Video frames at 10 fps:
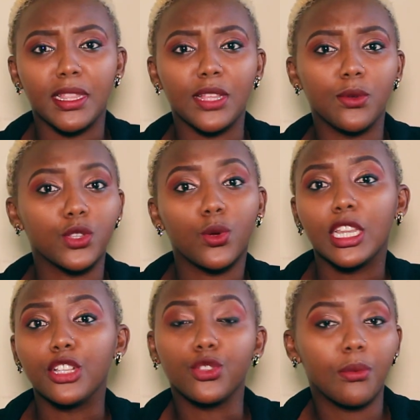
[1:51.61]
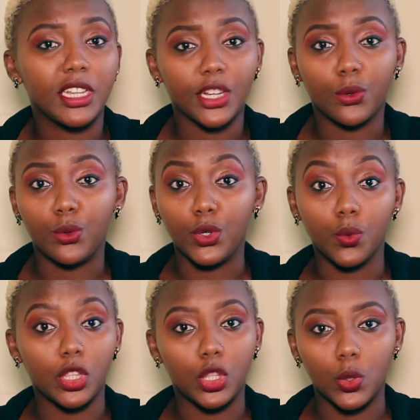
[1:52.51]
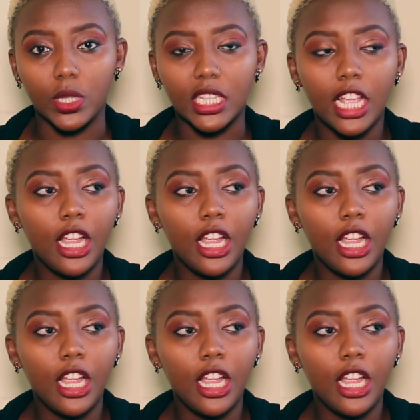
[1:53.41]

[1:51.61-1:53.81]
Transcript: but there was only so much I could do with those.